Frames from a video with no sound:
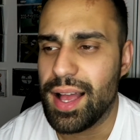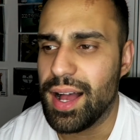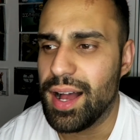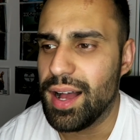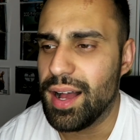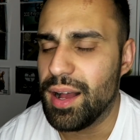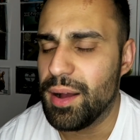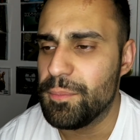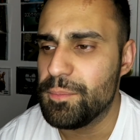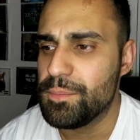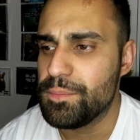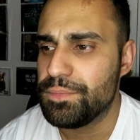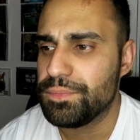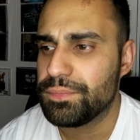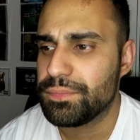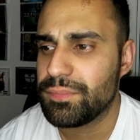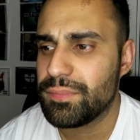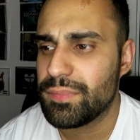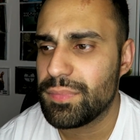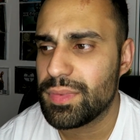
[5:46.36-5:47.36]
And
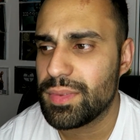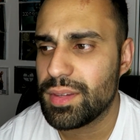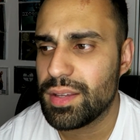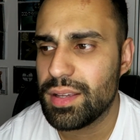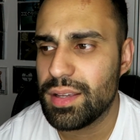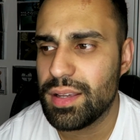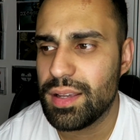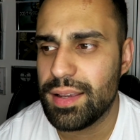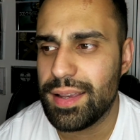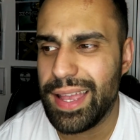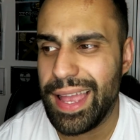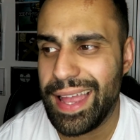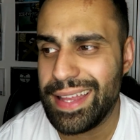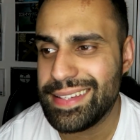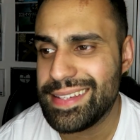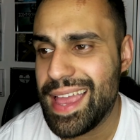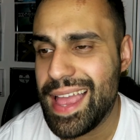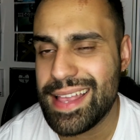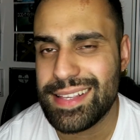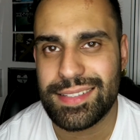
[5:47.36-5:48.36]

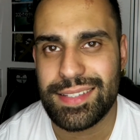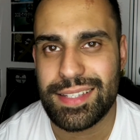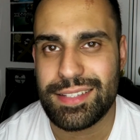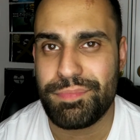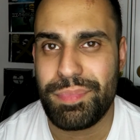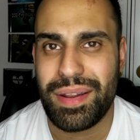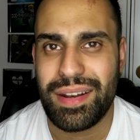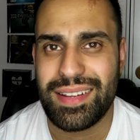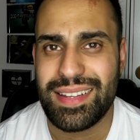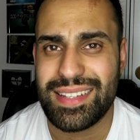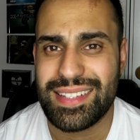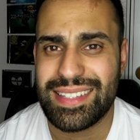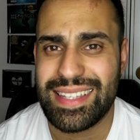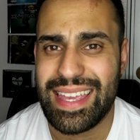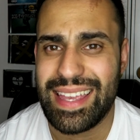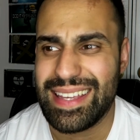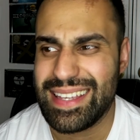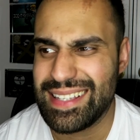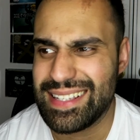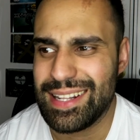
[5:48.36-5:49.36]
yes,
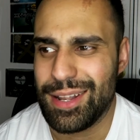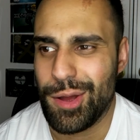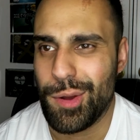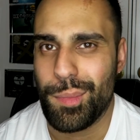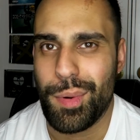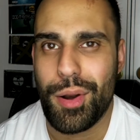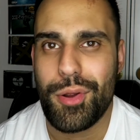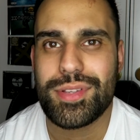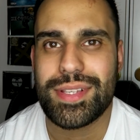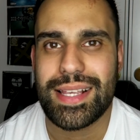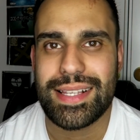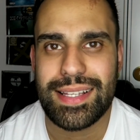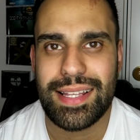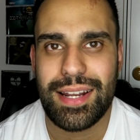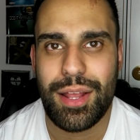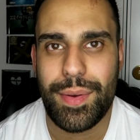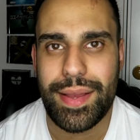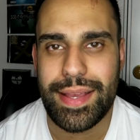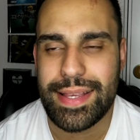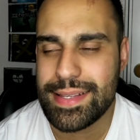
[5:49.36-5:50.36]
it's a long process. I
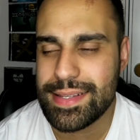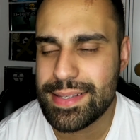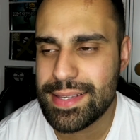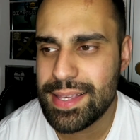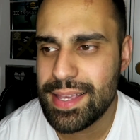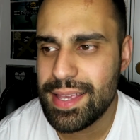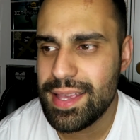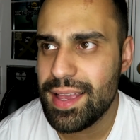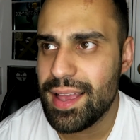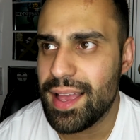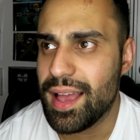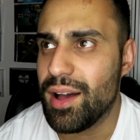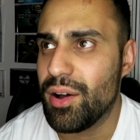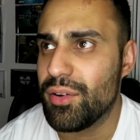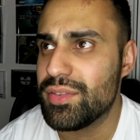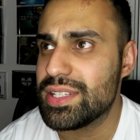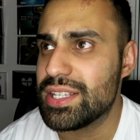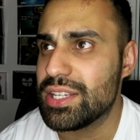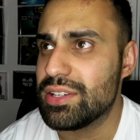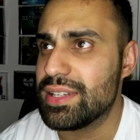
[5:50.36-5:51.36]
know it is.
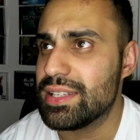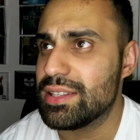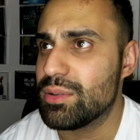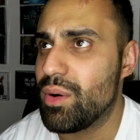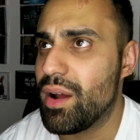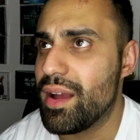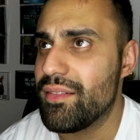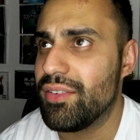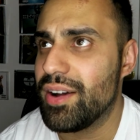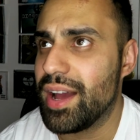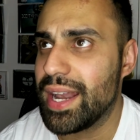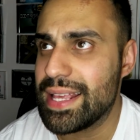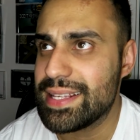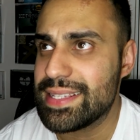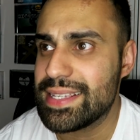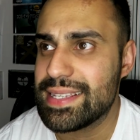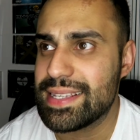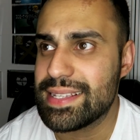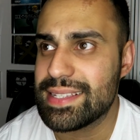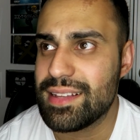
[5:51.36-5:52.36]
Obviously, you need the right
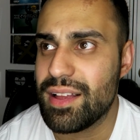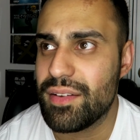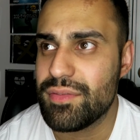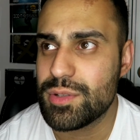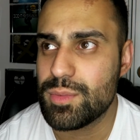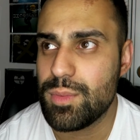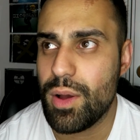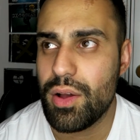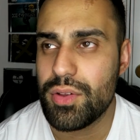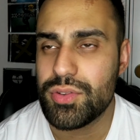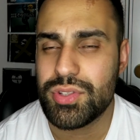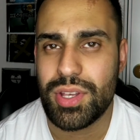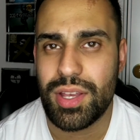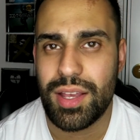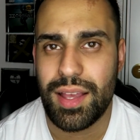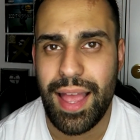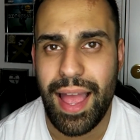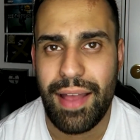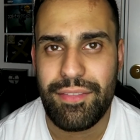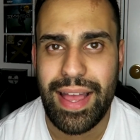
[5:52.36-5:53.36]
finances and stuff as well to
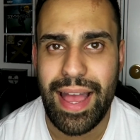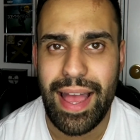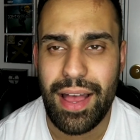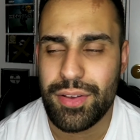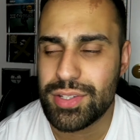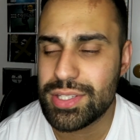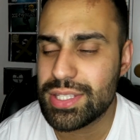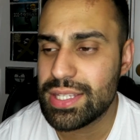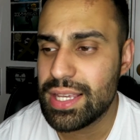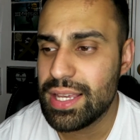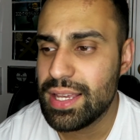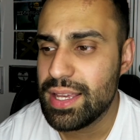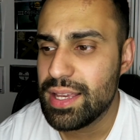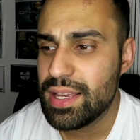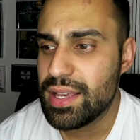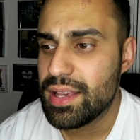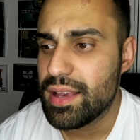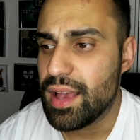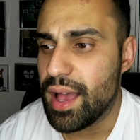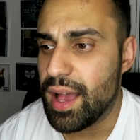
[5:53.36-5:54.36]
have a house.
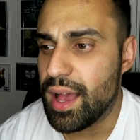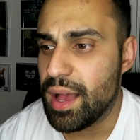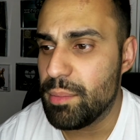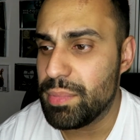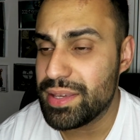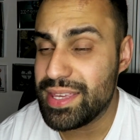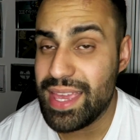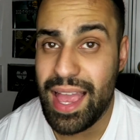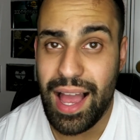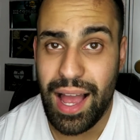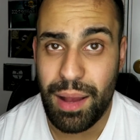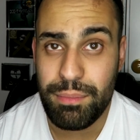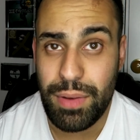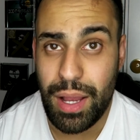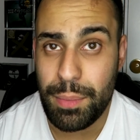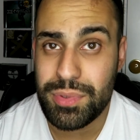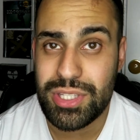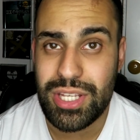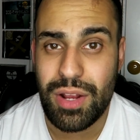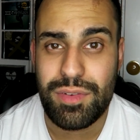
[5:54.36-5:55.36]
But yeah,
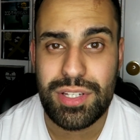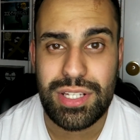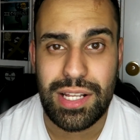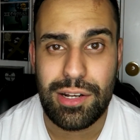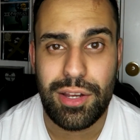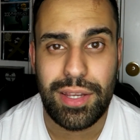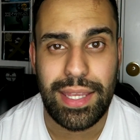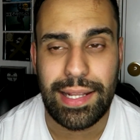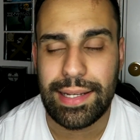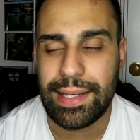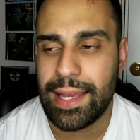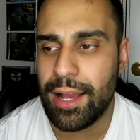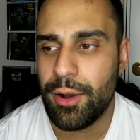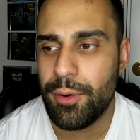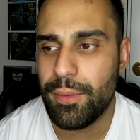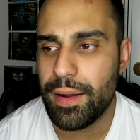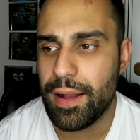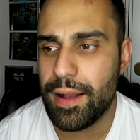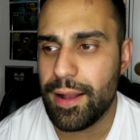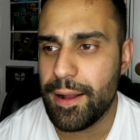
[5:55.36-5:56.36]
I'm seriously looking
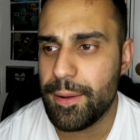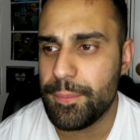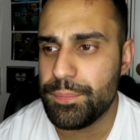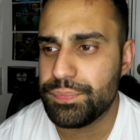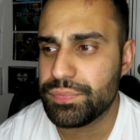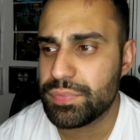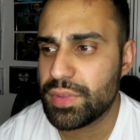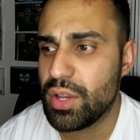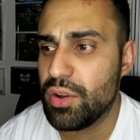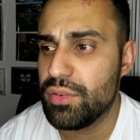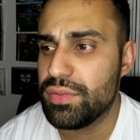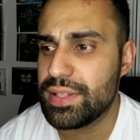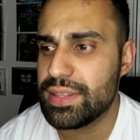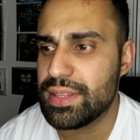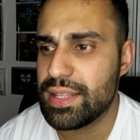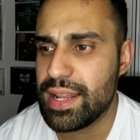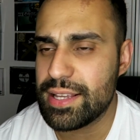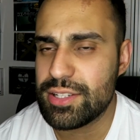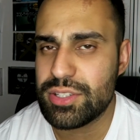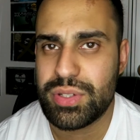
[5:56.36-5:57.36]
now. Hopefully,
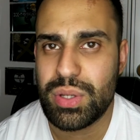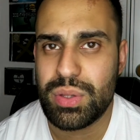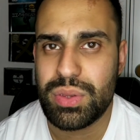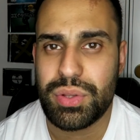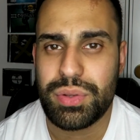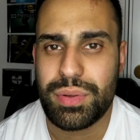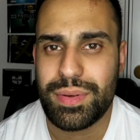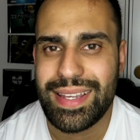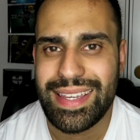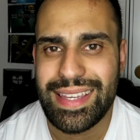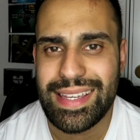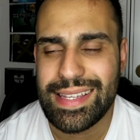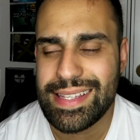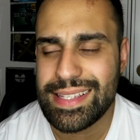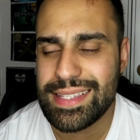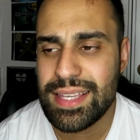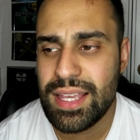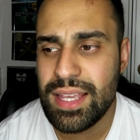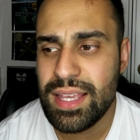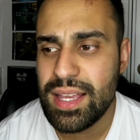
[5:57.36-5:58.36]
in the next 2 to 3
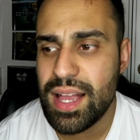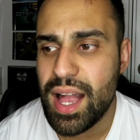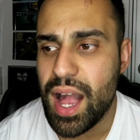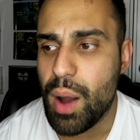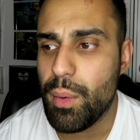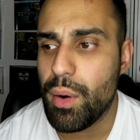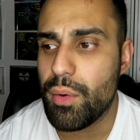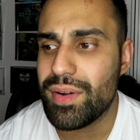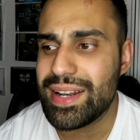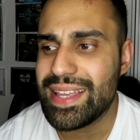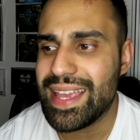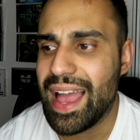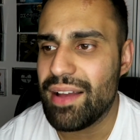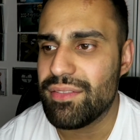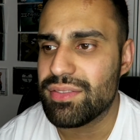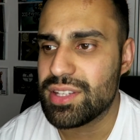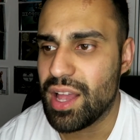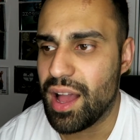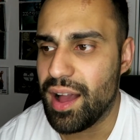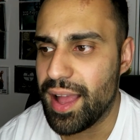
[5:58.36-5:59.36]
years, I won't really
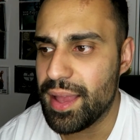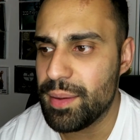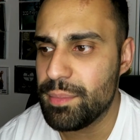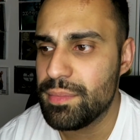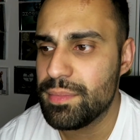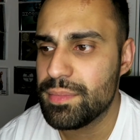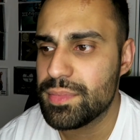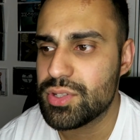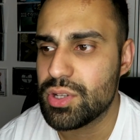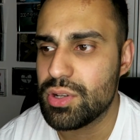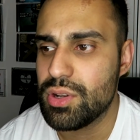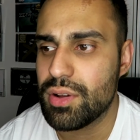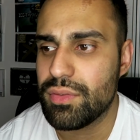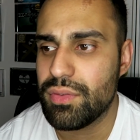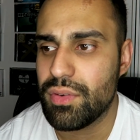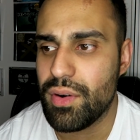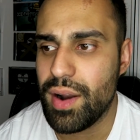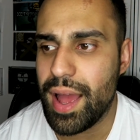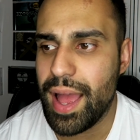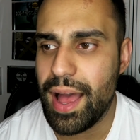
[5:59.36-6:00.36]
have time to look
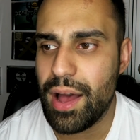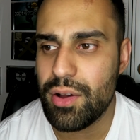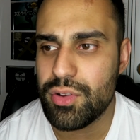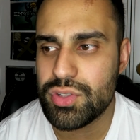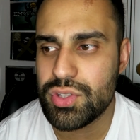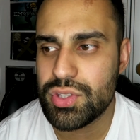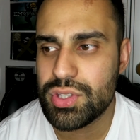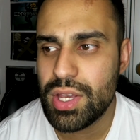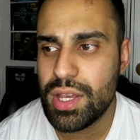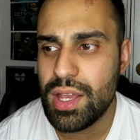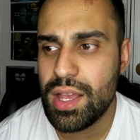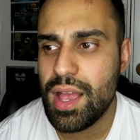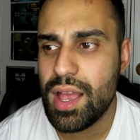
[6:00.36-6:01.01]
for a house.